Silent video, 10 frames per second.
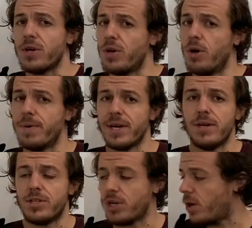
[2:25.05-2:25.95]
Goal be
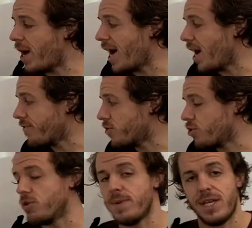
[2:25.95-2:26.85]
to go hard for
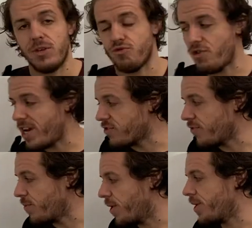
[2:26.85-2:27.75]
two minutes, rest
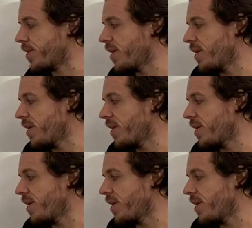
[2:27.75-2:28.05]
for one.